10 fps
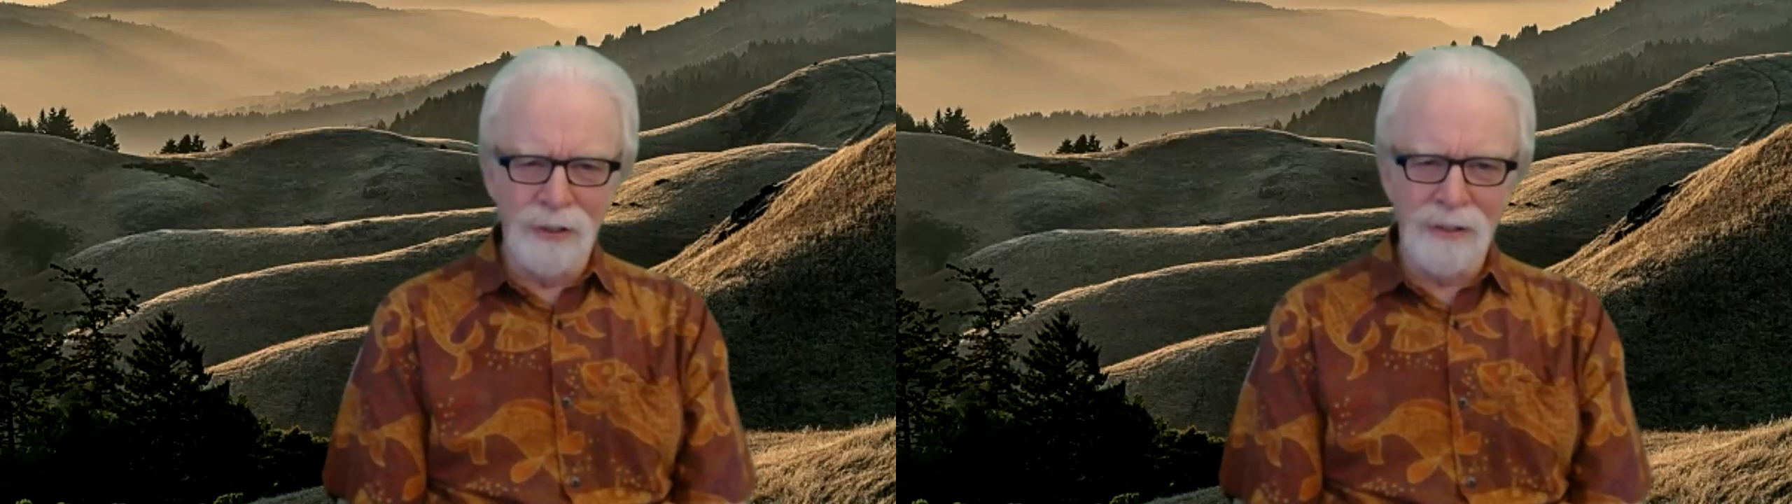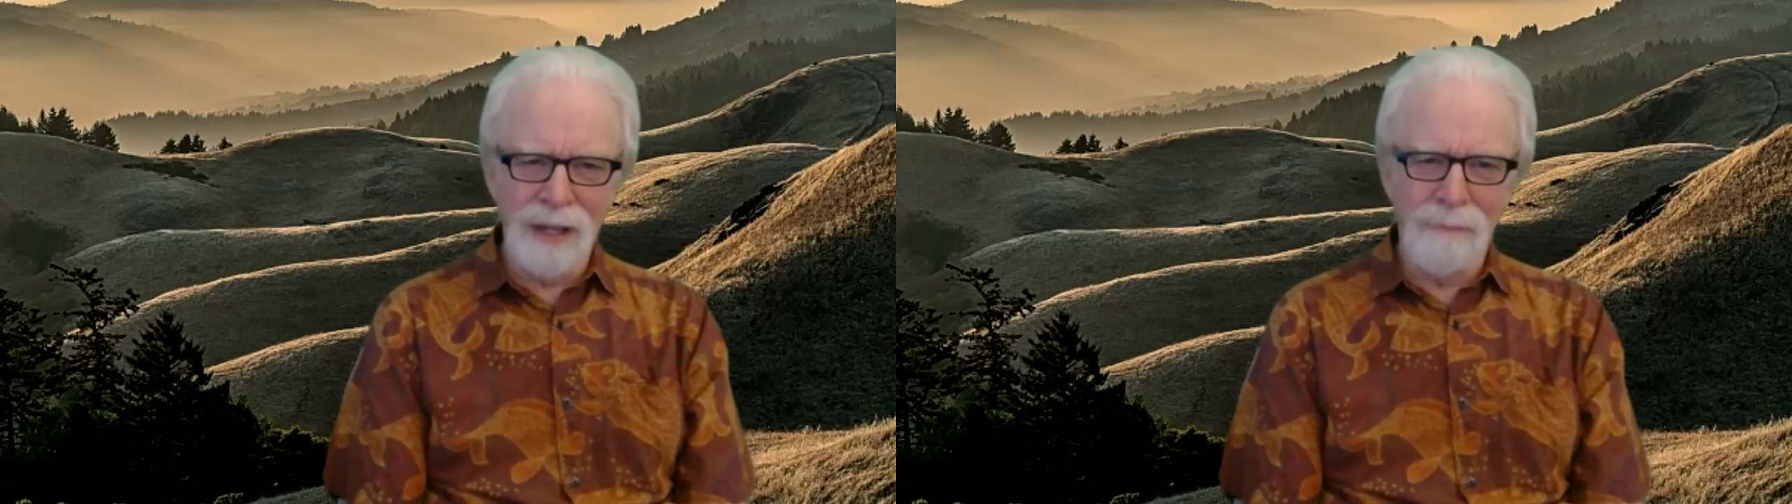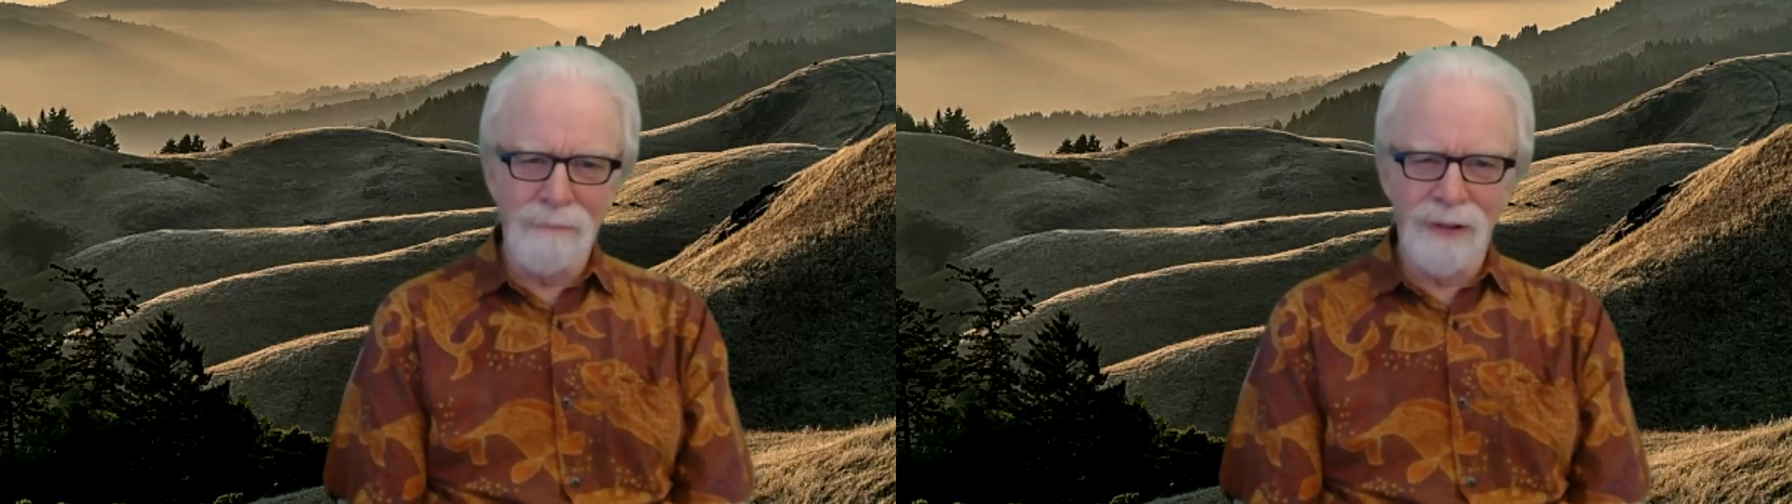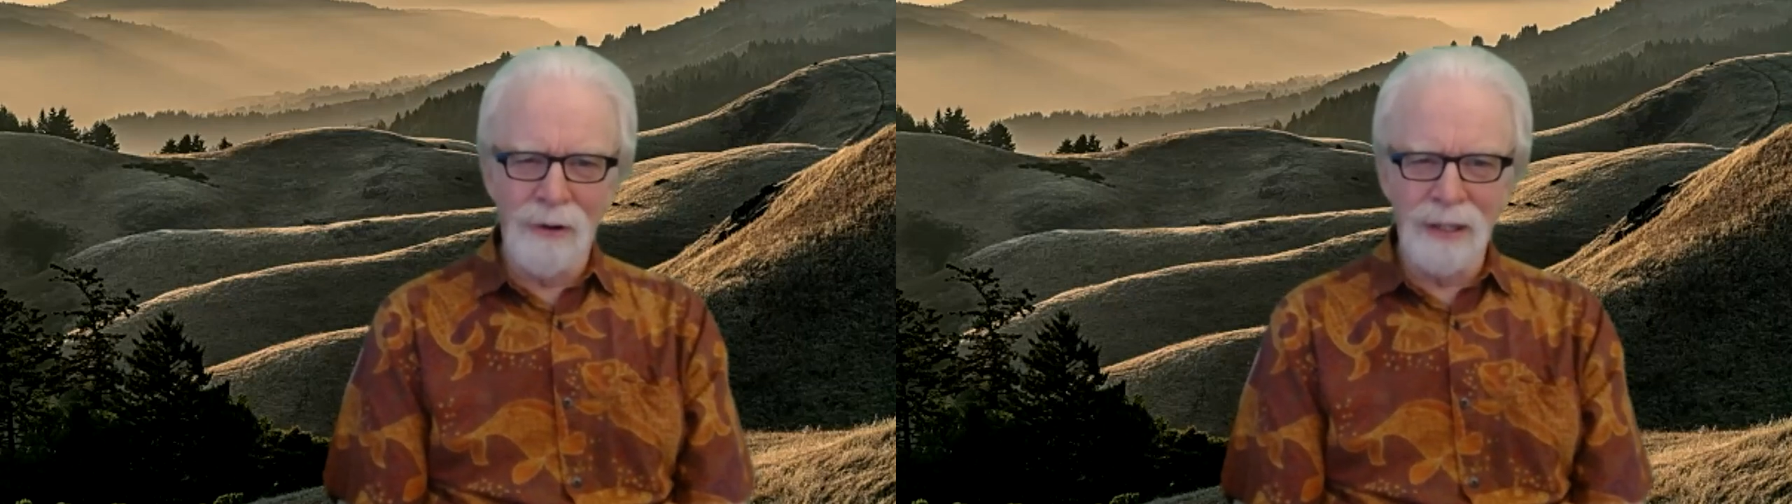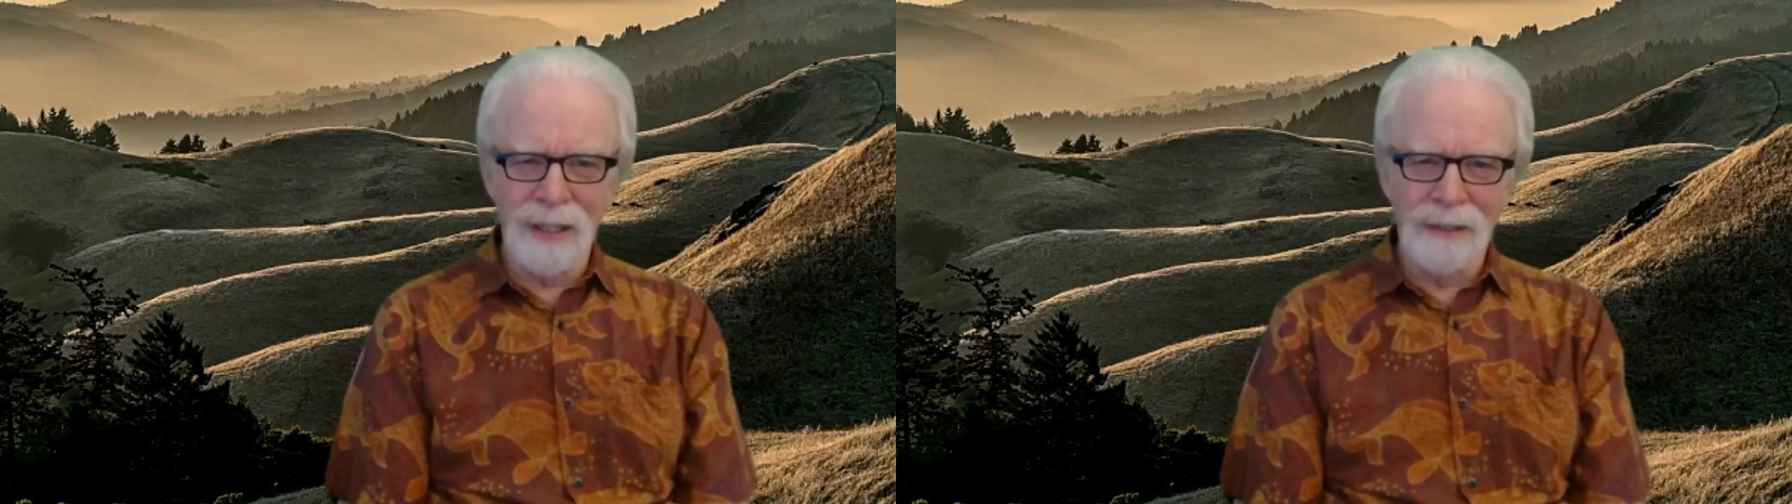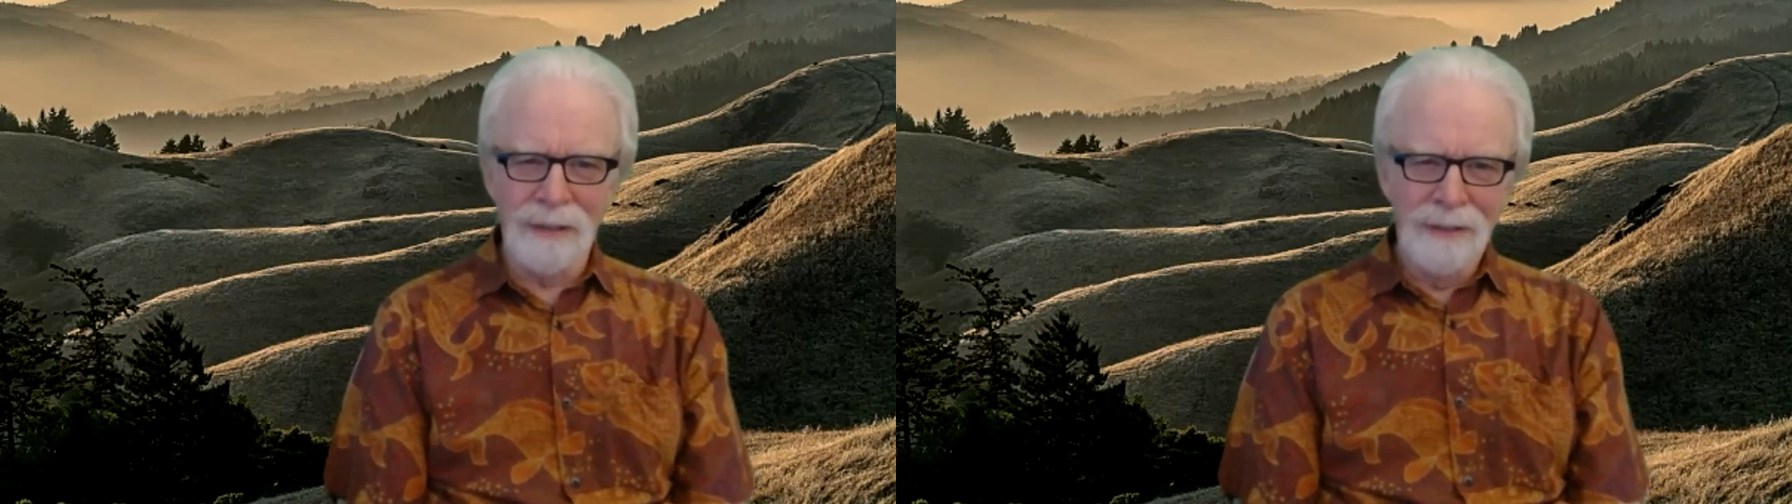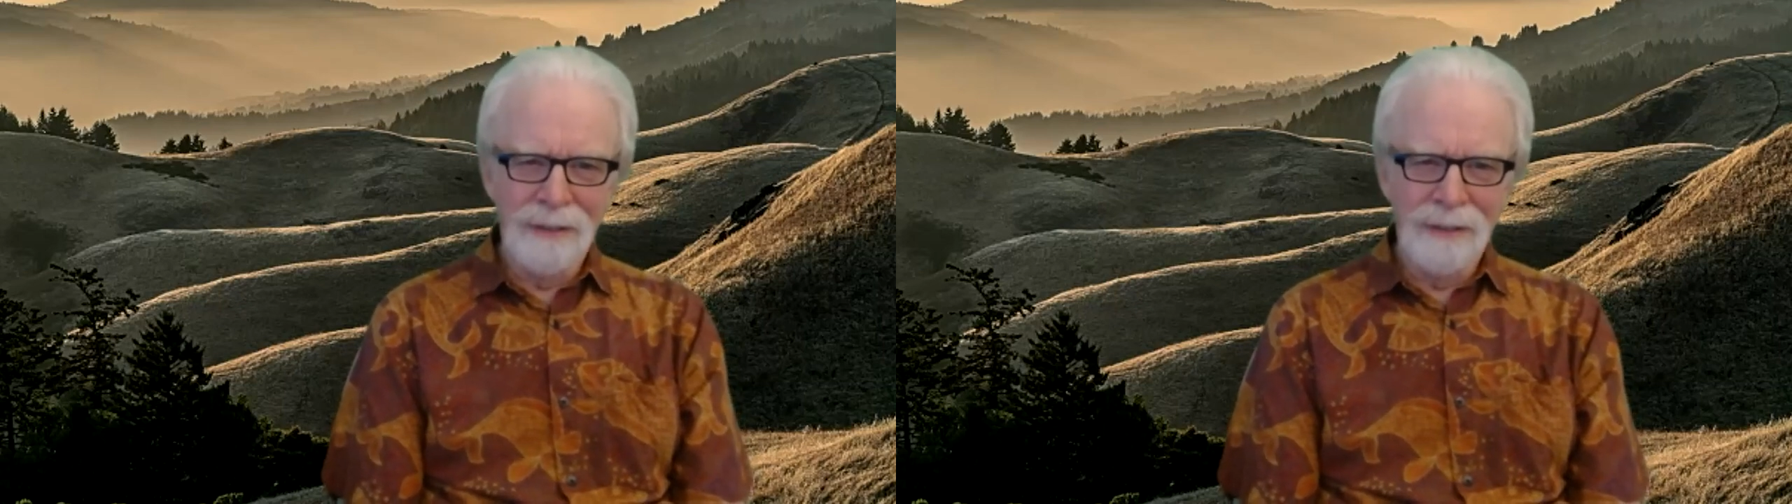stop flowing, and,